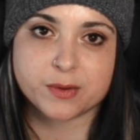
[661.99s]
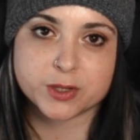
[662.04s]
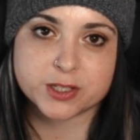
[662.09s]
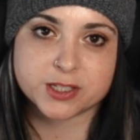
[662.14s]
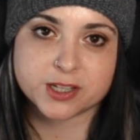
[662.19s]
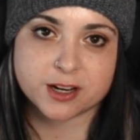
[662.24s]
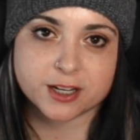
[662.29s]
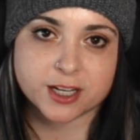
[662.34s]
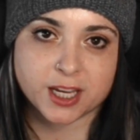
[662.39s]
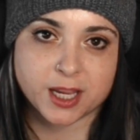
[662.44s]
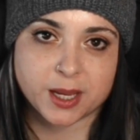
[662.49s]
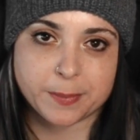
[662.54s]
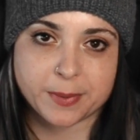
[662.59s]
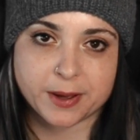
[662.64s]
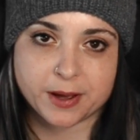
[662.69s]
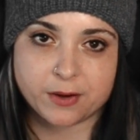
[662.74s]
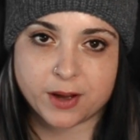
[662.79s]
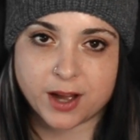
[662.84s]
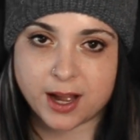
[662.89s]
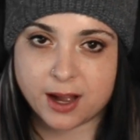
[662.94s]
were talking
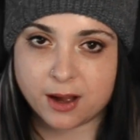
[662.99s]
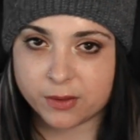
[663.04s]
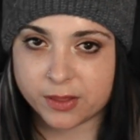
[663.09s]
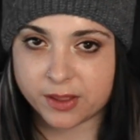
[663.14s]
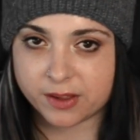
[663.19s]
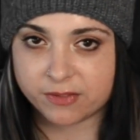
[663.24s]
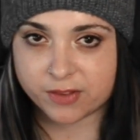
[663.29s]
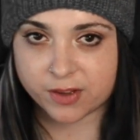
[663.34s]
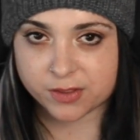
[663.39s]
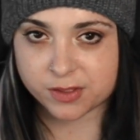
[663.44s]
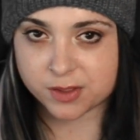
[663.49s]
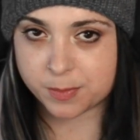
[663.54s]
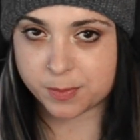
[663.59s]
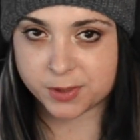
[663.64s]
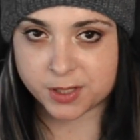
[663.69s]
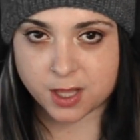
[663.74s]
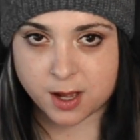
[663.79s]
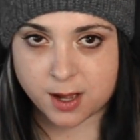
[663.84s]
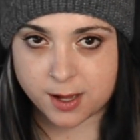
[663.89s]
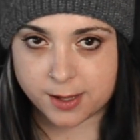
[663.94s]
about how they felt the
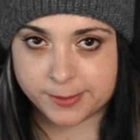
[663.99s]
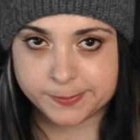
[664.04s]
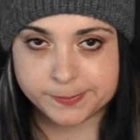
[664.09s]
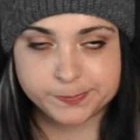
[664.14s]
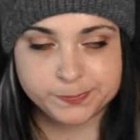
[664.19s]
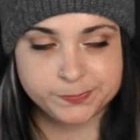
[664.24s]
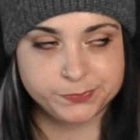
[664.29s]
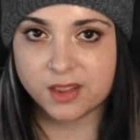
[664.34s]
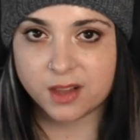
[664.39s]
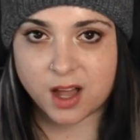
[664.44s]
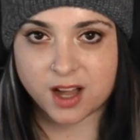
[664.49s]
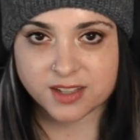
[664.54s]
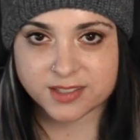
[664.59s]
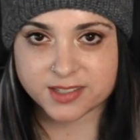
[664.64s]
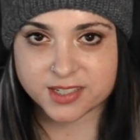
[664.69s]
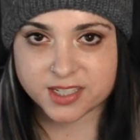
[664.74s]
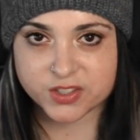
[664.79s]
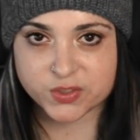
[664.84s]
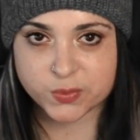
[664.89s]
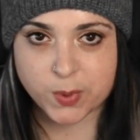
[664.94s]
plot
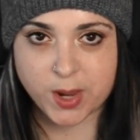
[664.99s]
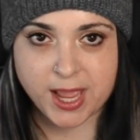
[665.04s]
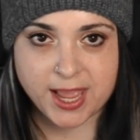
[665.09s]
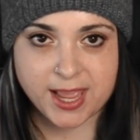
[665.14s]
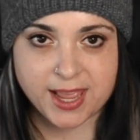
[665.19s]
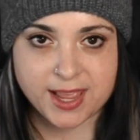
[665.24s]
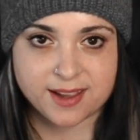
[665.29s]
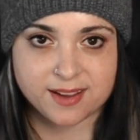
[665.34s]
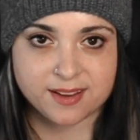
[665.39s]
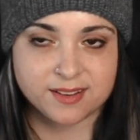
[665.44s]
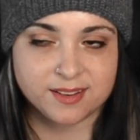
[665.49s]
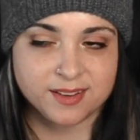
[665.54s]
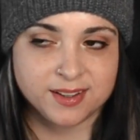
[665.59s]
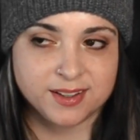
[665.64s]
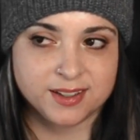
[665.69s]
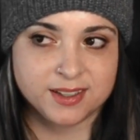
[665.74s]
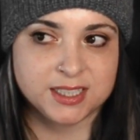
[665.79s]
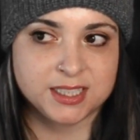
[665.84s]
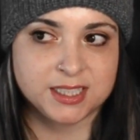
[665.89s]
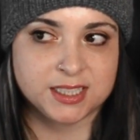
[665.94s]
lost its way.
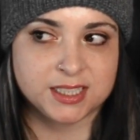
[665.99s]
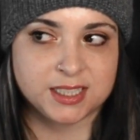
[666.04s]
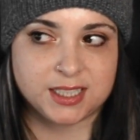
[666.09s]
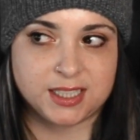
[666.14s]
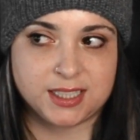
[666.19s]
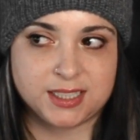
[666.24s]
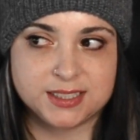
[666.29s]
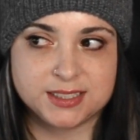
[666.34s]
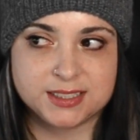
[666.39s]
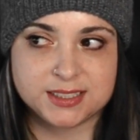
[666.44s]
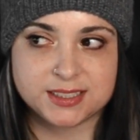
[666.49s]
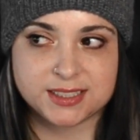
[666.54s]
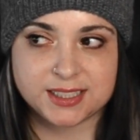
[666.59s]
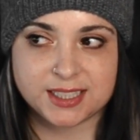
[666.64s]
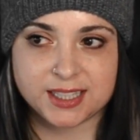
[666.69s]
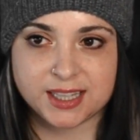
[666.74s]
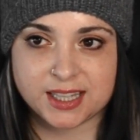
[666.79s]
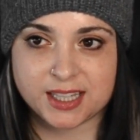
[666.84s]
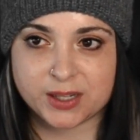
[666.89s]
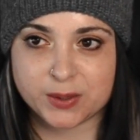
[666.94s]

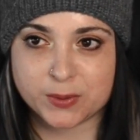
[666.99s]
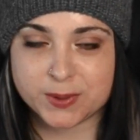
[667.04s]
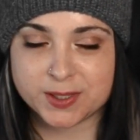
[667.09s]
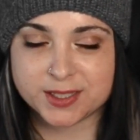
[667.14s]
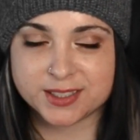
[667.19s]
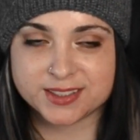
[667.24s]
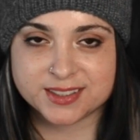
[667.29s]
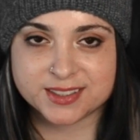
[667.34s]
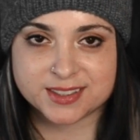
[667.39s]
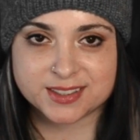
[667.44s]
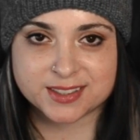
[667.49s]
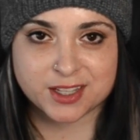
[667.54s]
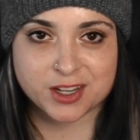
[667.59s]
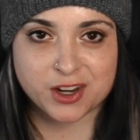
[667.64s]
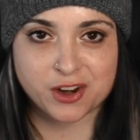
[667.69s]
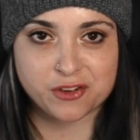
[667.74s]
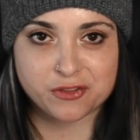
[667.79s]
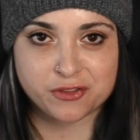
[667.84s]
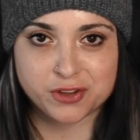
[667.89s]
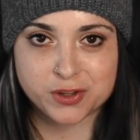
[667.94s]
There was
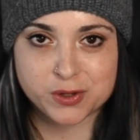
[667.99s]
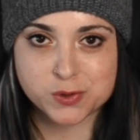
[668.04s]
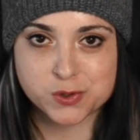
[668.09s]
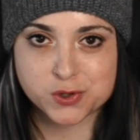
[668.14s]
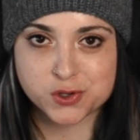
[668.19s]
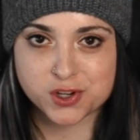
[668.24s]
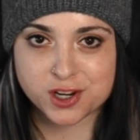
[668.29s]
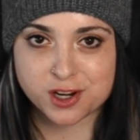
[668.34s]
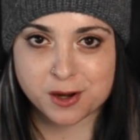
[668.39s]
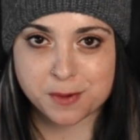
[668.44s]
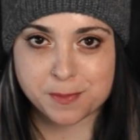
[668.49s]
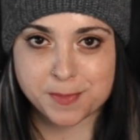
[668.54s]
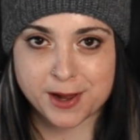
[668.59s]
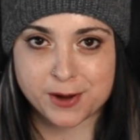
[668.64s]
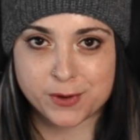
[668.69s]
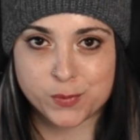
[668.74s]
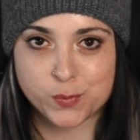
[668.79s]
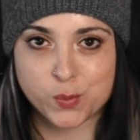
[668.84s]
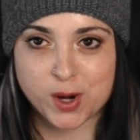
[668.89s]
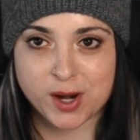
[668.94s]
confusion
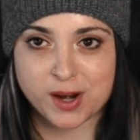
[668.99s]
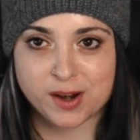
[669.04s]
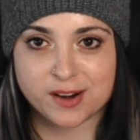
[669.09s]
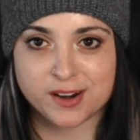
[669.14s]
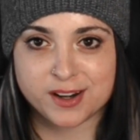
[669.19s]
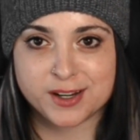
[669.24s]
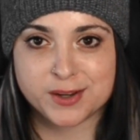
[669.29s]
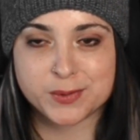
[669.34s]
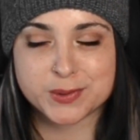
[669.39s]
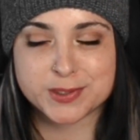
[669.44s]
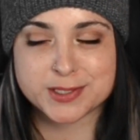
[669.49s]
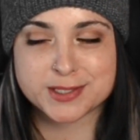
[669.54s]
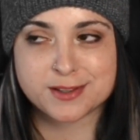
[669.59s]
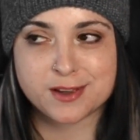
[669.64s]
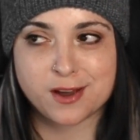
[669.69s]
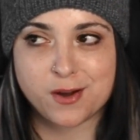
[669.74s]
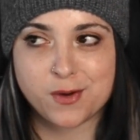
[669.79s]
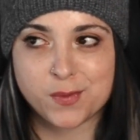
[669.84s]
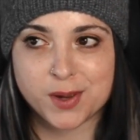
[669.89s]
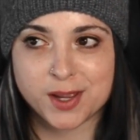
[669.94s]
about where it was
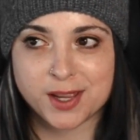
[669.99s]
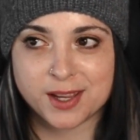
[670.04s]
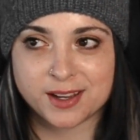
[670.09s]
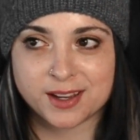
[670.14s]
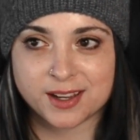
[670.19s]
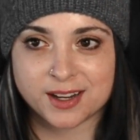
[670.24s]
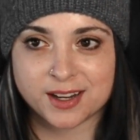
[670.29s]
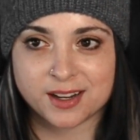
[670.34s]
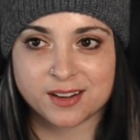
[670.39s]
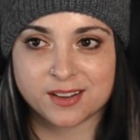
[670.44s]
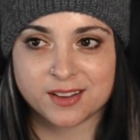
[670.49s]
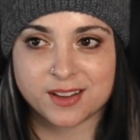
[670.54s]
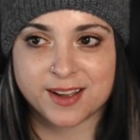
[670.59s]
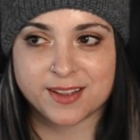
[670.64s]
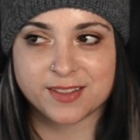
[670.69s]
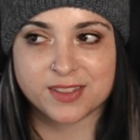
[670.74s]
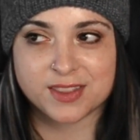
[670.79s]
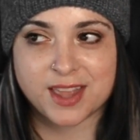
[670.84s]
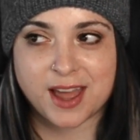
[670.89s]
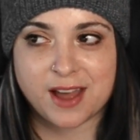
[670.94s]
going
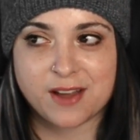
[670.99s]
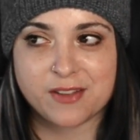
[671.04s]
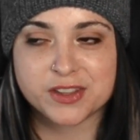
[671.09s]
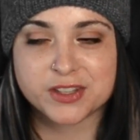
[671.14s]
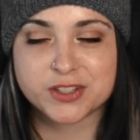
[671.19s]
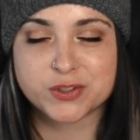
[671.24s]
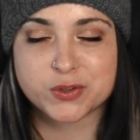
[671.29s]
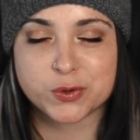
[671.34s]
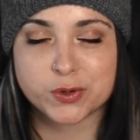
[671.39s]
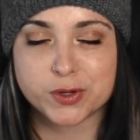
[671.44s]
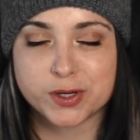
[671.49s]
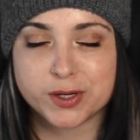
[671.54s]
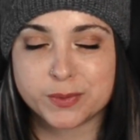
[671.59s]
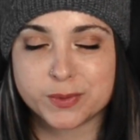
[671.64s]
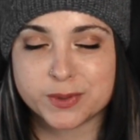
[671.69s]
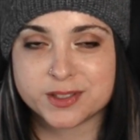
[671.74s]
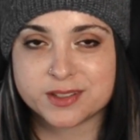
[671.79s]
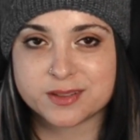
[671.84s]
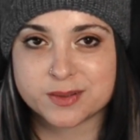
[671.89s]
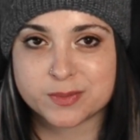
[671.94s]
and how the story
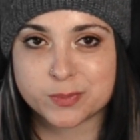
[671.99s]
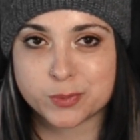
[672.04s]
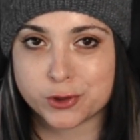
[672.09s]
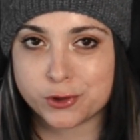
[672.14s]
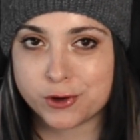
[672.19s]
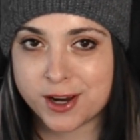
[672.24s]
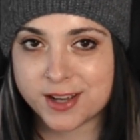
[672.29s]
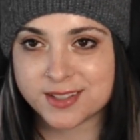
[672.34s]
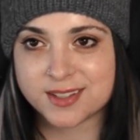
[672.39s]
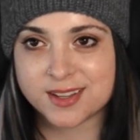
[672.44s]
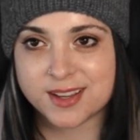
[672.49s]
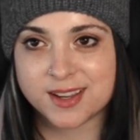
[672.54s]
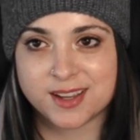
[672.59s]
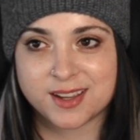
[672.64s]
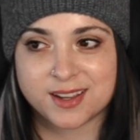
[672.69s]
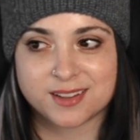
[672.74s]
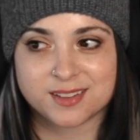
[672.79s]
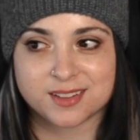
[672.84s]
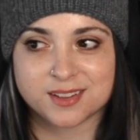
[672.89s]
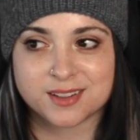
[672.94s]
was
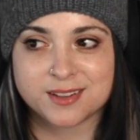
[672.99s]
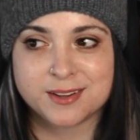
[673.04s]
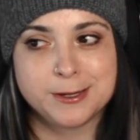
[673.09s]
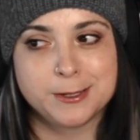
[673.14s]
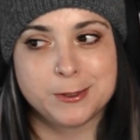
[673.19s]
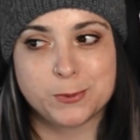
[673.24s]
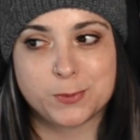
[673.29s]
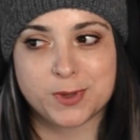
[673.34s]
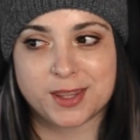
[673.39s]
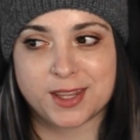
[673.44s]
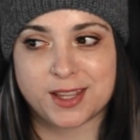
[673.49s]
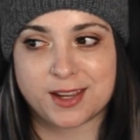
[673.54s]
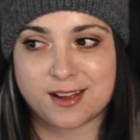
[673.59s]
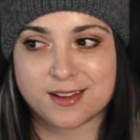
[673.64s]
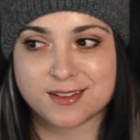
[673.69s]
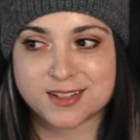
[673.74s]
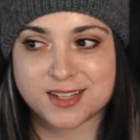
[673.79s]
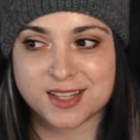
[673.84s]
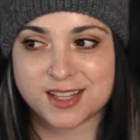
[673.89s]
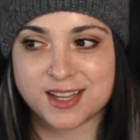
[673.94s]
progressing, and when they
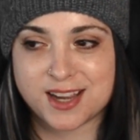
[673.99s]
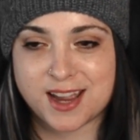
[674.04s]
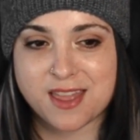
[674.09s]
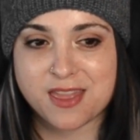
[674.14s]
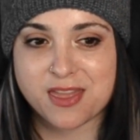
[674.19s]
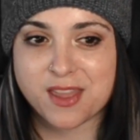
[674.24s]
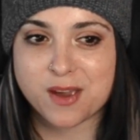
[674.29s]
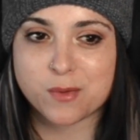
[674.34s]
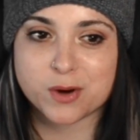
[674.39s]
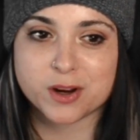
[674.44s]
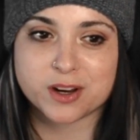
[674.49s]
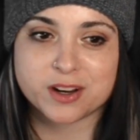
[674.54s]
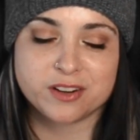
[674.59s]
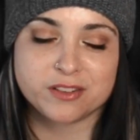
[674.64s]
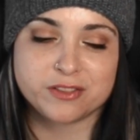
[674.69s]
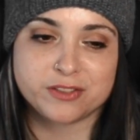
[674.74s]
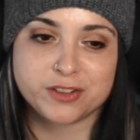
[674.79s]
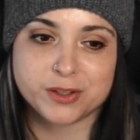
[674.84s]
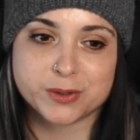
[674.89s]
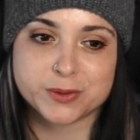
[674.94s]
got to the end, they were
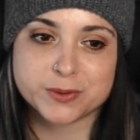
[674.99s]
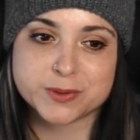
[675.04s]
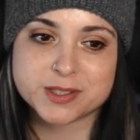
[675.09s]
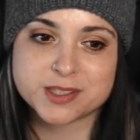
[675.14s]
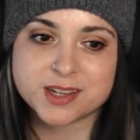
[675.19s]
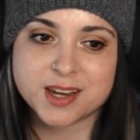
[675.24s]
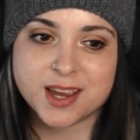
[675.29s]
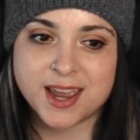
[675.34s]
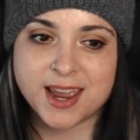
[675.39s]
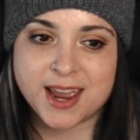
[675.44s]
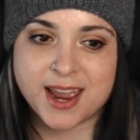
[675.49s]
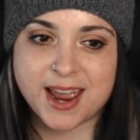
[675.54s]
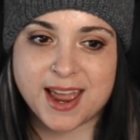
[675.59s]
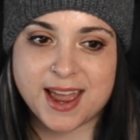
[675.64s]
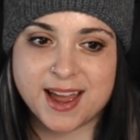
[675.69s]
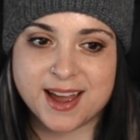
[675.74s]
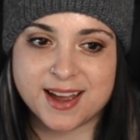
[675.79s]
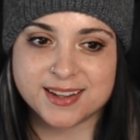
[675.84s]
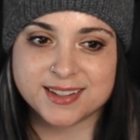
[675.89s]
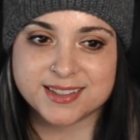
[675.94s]
confused.
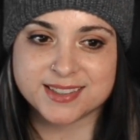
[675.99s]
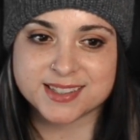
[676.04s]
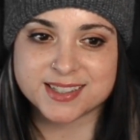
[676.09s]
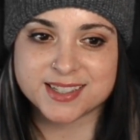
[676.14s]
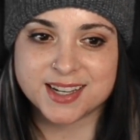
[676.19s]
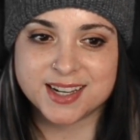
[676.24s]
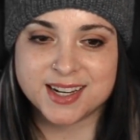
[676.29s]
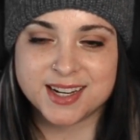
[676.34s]
And